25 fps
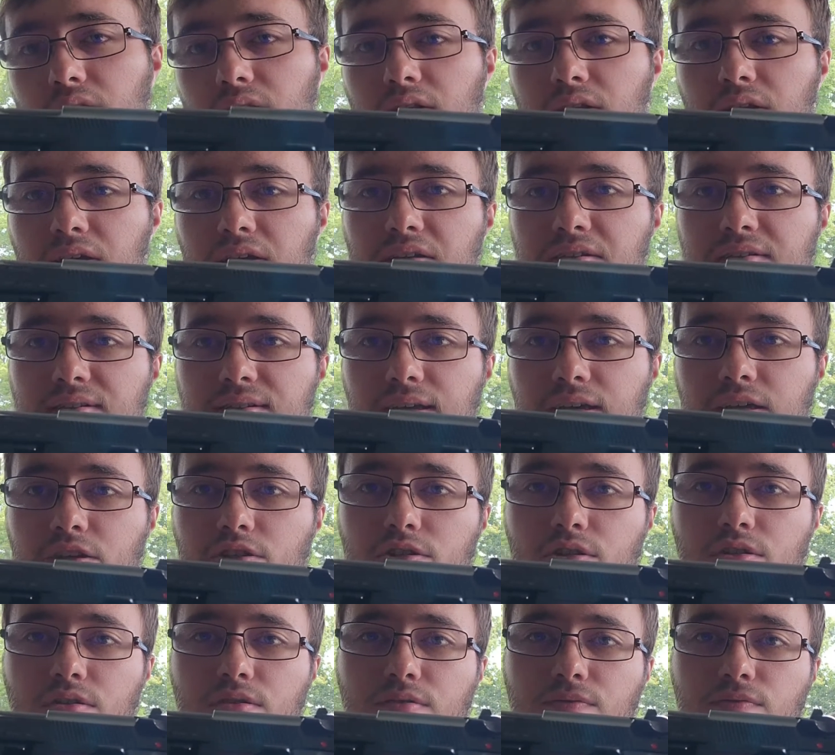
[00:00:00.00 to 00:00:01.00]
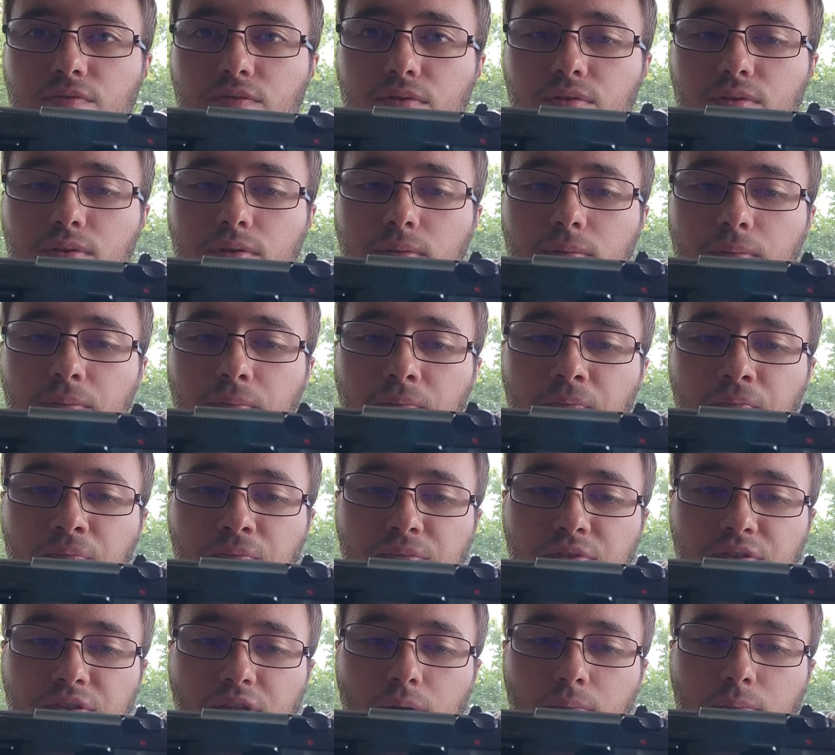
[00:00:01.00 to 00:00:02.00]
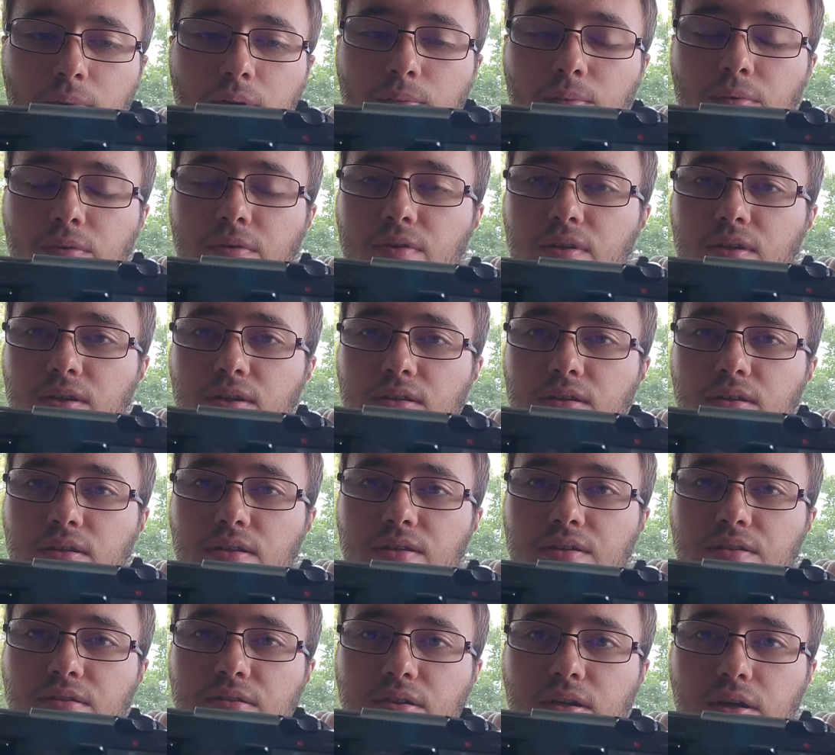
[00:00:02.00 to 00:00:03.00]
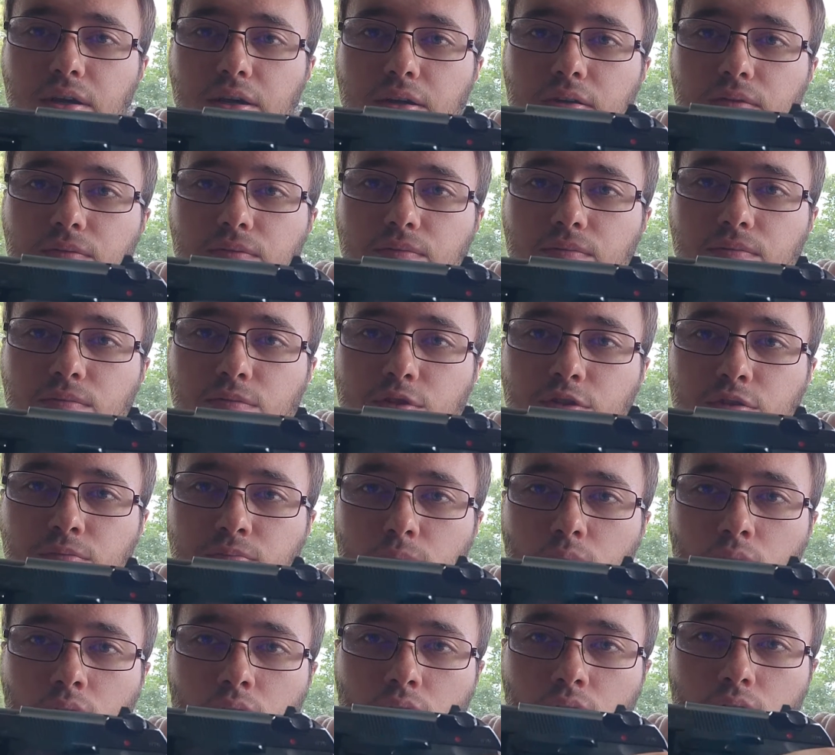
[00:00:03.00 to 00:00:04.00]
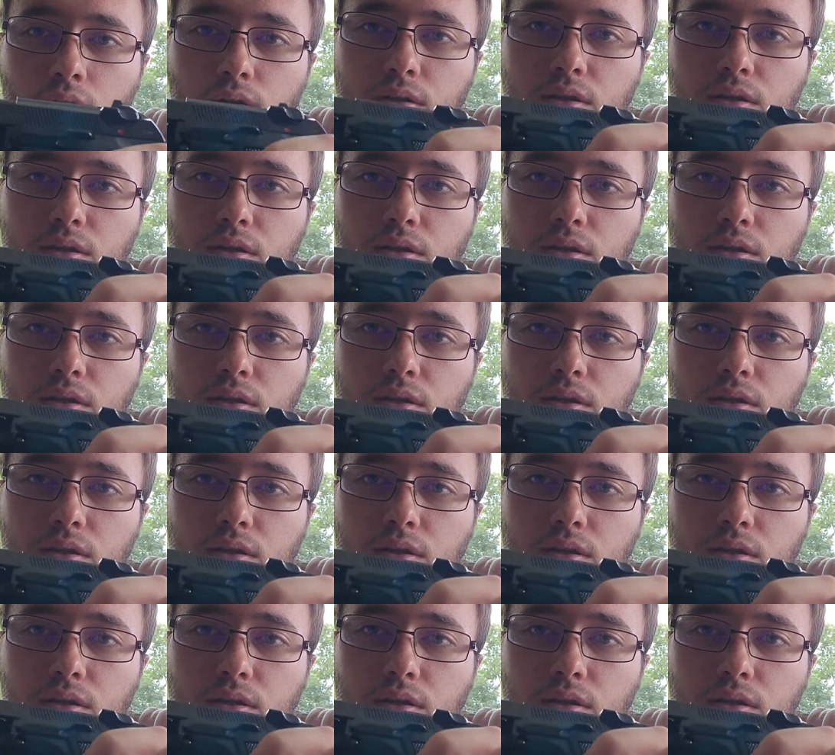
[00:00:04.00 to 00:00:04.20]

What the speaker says: extensions for it. Some people think that it's kind of small